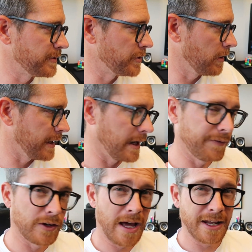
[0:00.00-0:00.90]
So again,
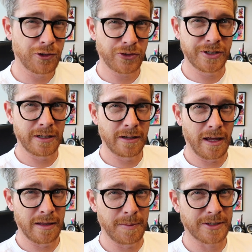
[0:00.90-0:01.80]
if you're not interested
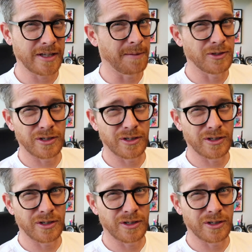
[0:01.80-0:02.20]
in the mixed games,